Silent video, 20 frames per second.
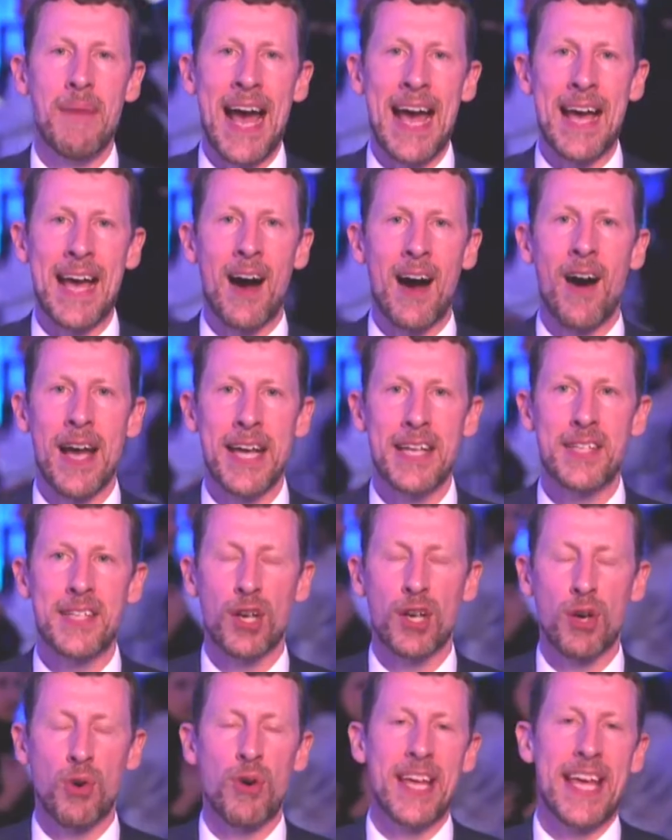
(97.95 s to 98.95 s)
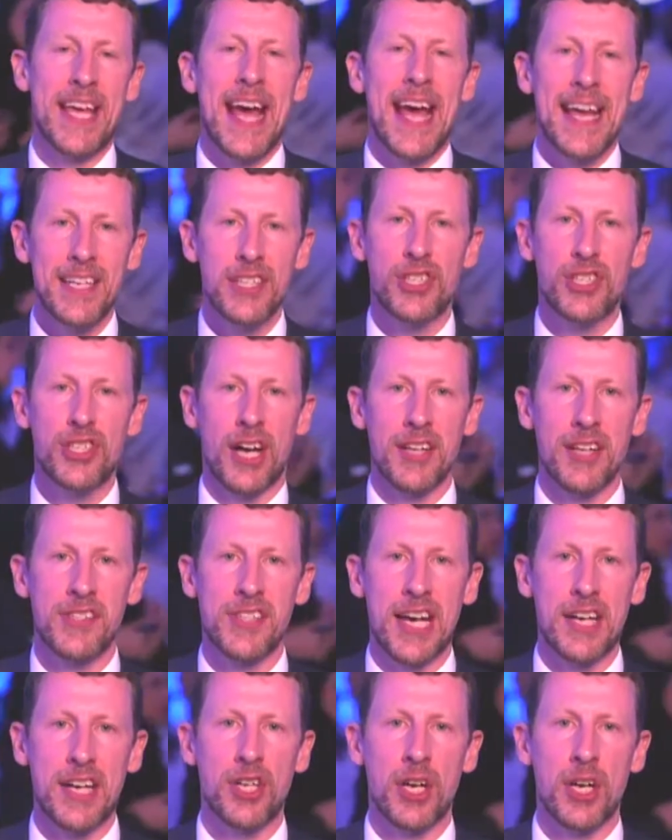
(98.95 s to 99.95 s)
AI to create child
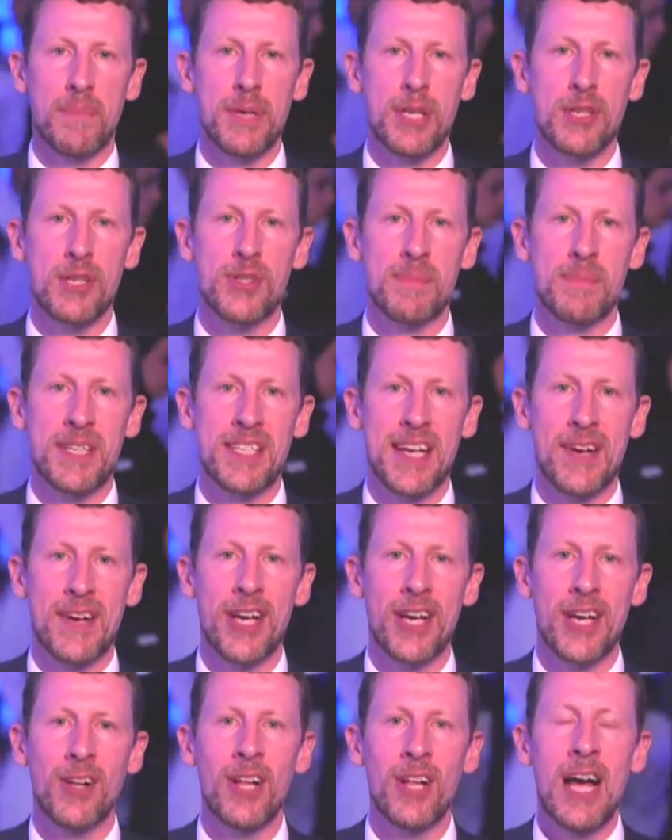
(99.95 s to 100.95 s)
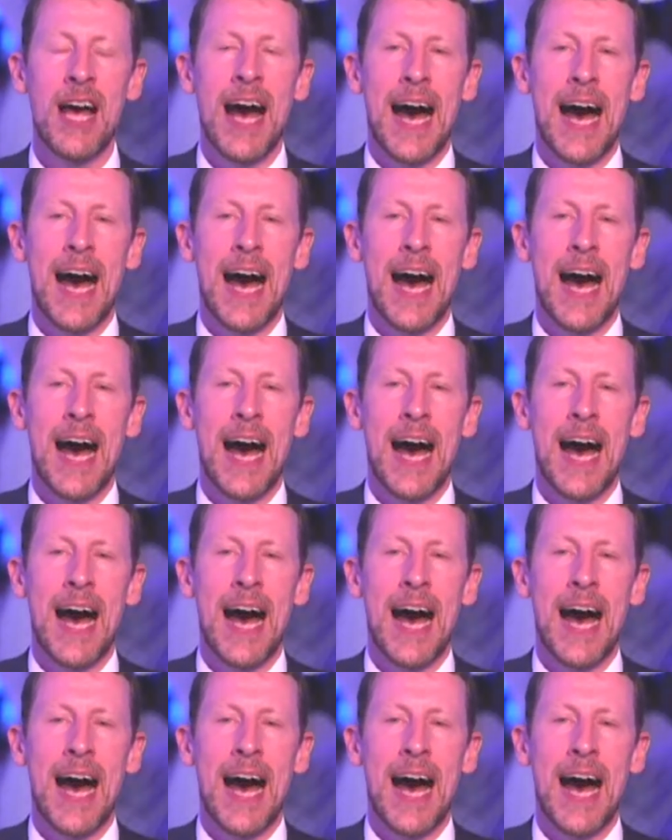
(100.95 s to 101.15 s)
sexual abuse material,